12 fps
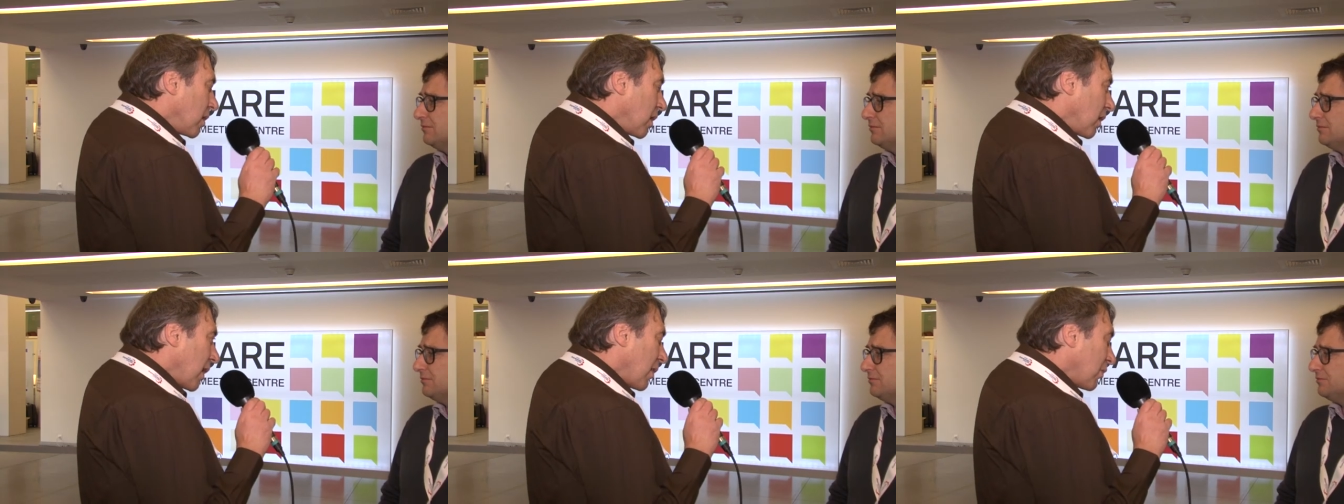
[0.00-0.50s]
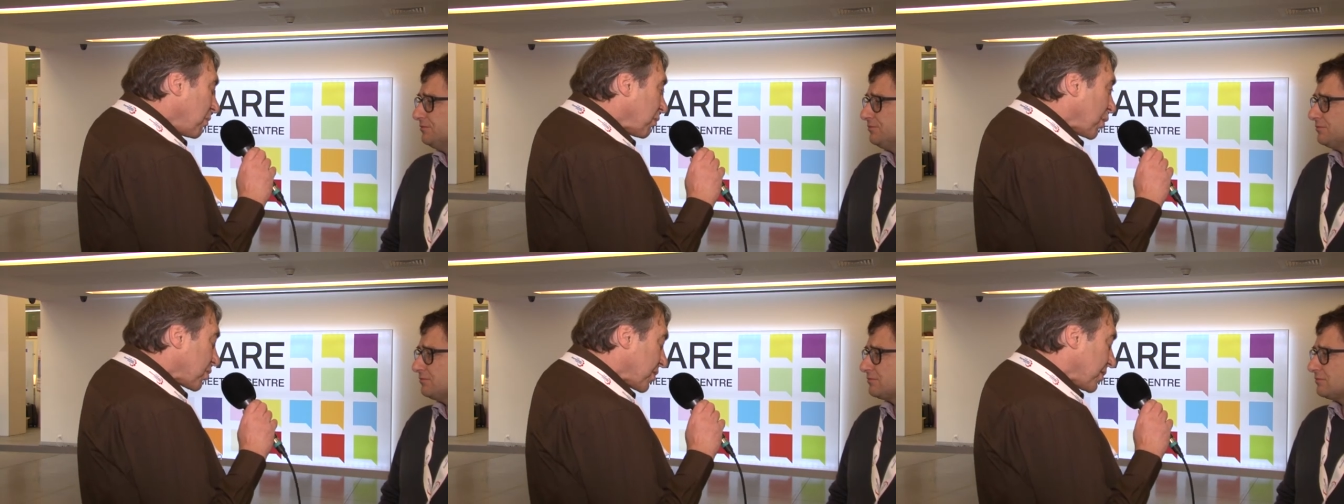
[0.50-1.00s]
Uh, how
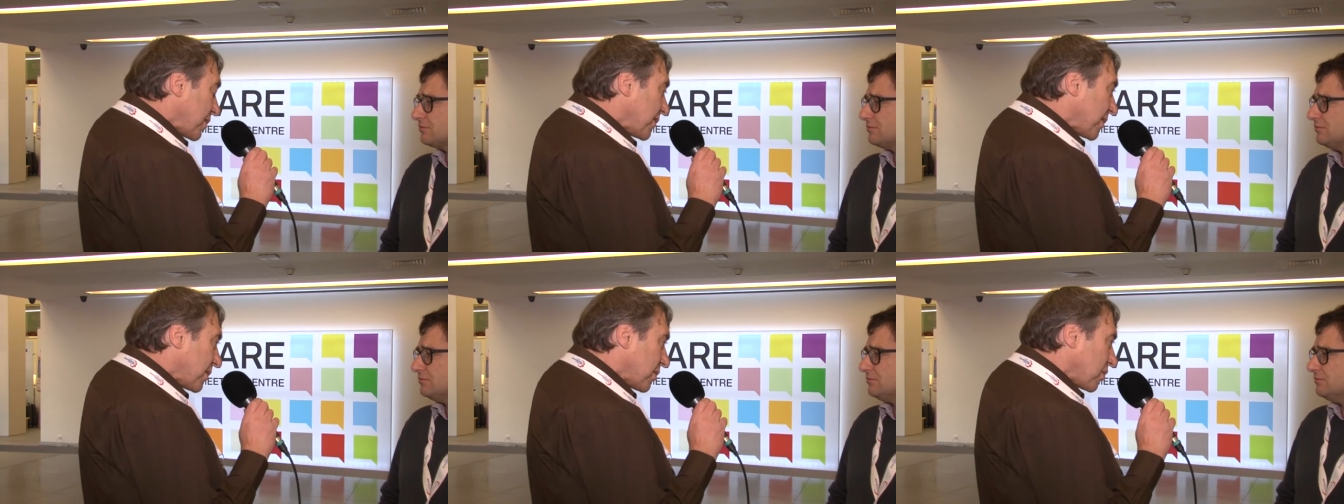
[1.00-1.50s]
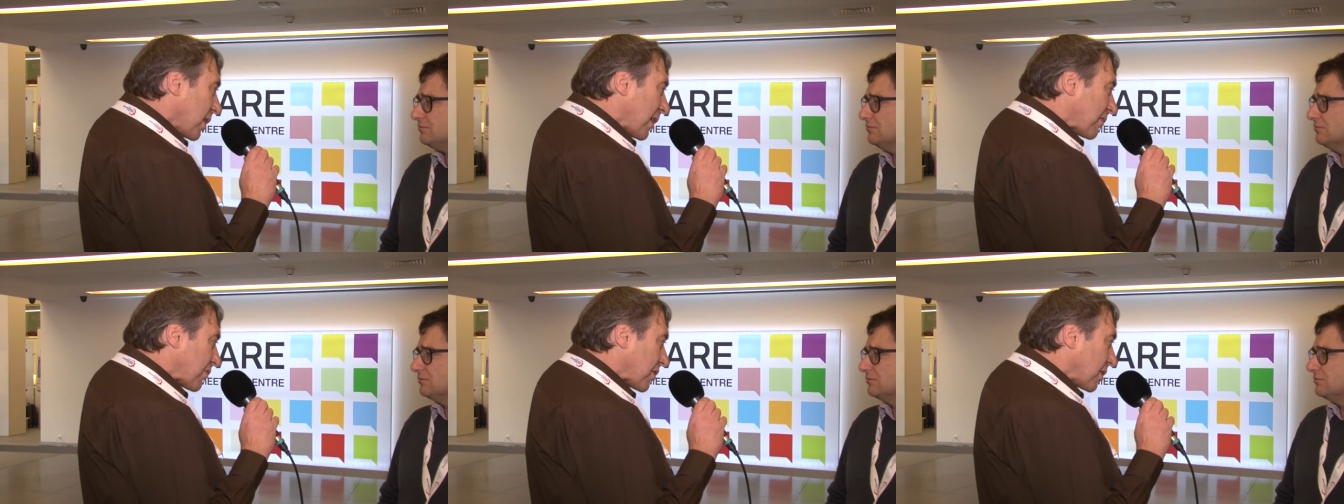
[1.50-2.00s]
important is it to
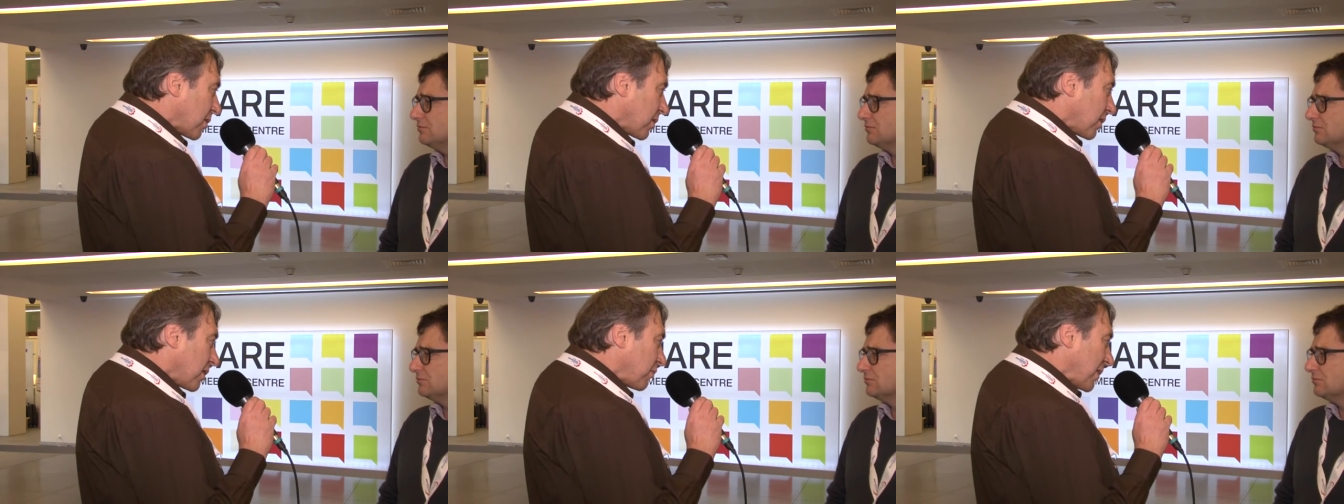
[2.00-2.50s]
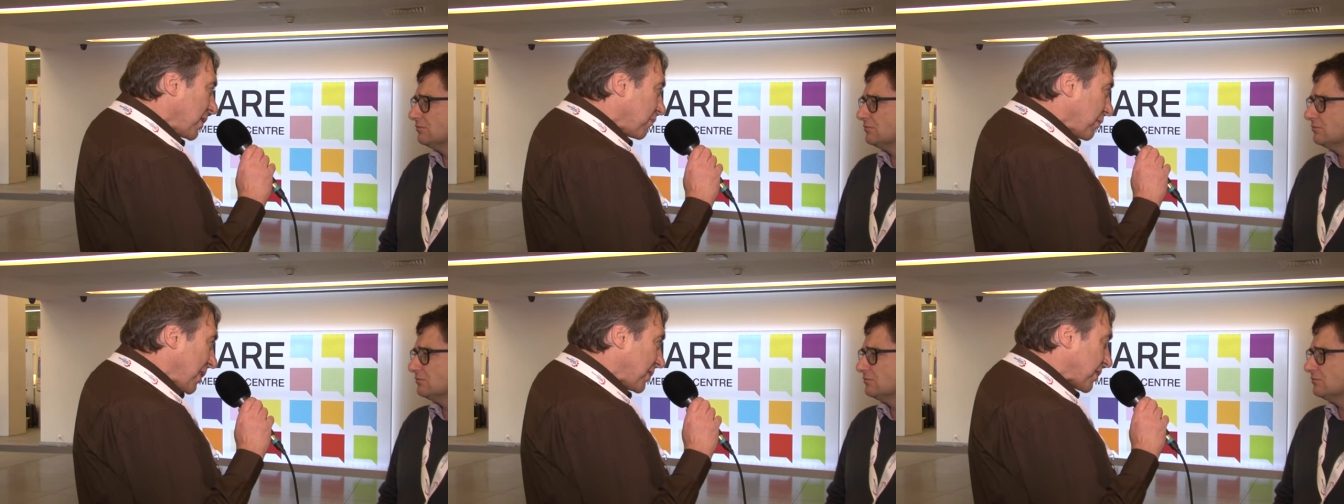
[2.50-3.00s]
have uh,
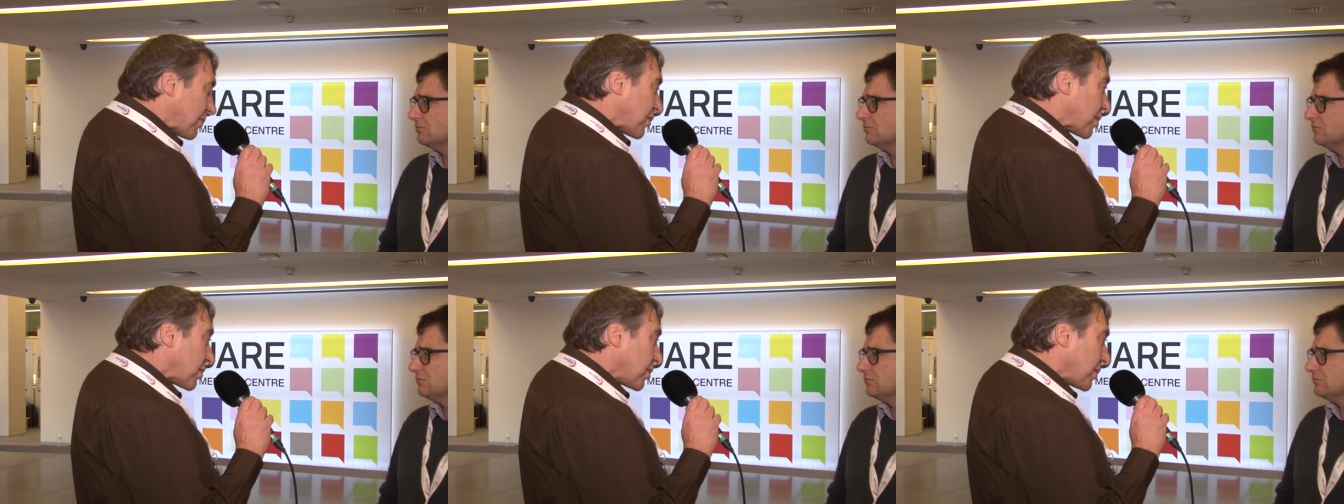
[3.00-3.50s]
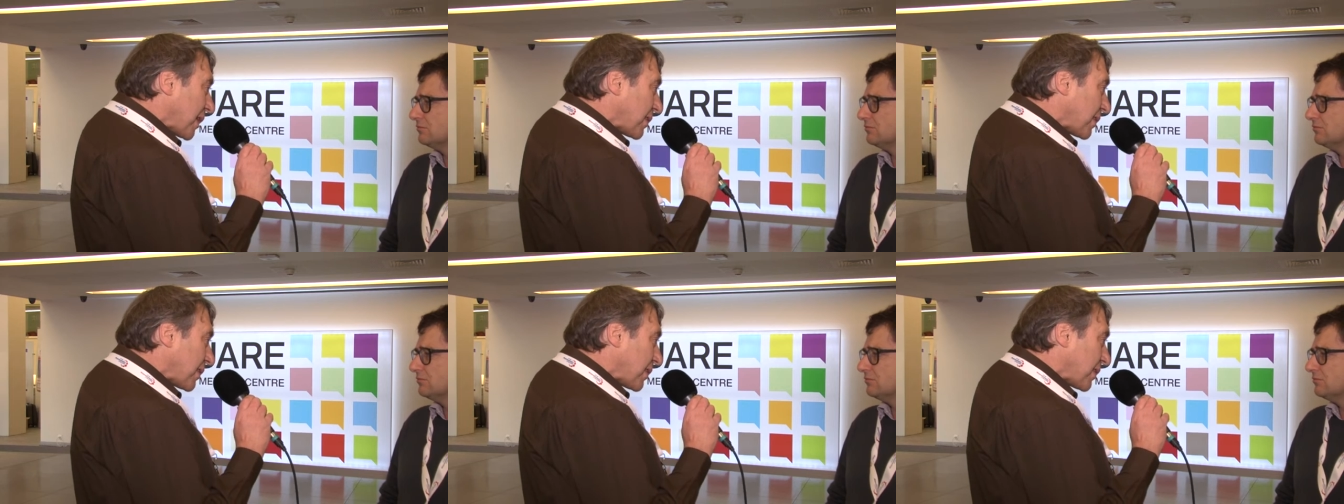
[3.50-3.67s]
interferon